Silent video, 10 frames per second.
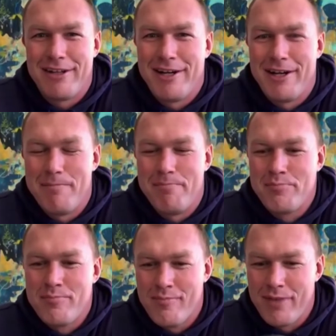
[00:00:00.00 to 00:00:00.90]

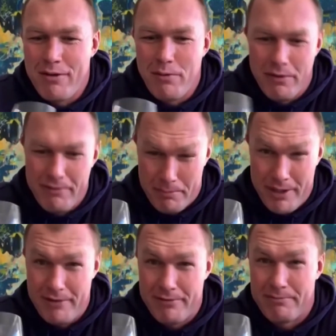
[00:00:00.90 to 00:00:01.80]
with a
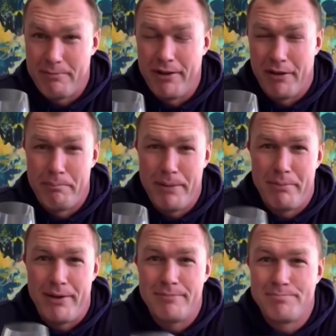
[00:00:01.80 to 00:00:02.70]
bit of
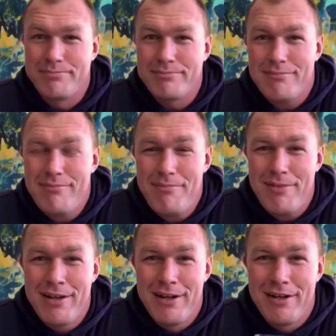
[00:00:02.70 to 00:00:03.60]
pepper
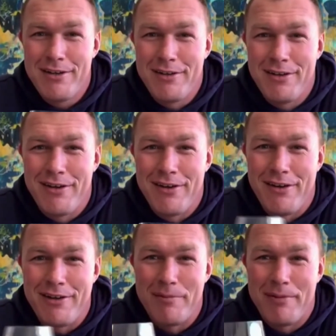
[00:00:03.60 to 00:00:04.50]

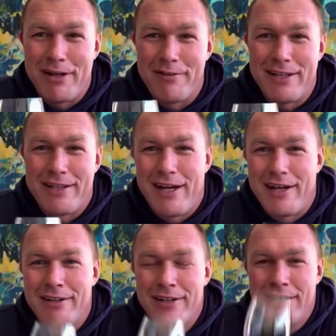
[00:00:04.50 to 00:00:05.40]
on the back of the
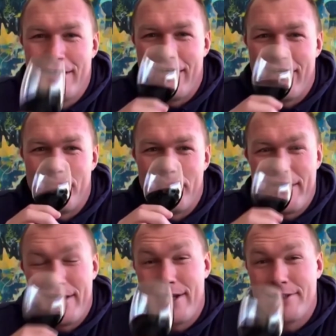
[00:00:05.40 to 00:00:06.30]
tongue,
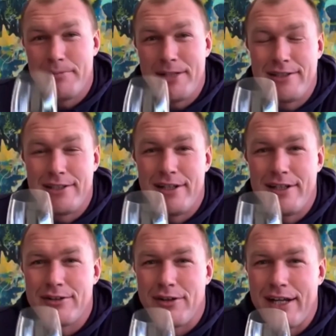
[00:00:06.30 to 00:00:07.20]
and then, as I mentioned,
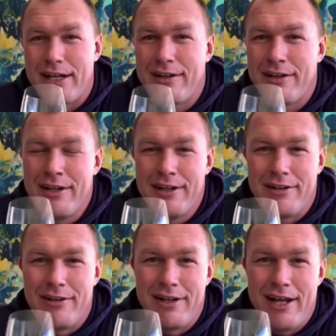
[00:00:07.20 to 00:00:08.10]
it's got
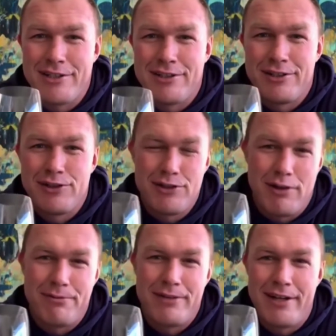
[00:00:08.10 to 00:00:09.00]
nice
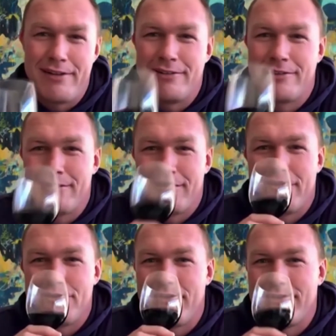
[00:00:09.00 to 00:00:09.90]
soft tannins.
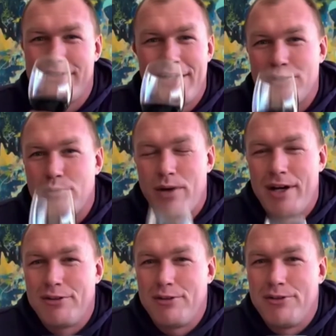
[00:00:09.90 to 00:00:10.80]
So it's a nice
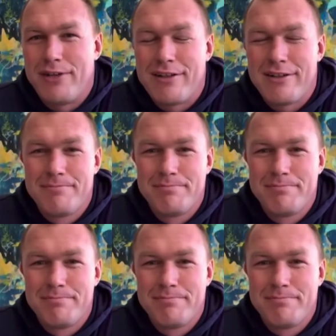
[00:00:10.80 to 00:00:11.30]
wine to drink.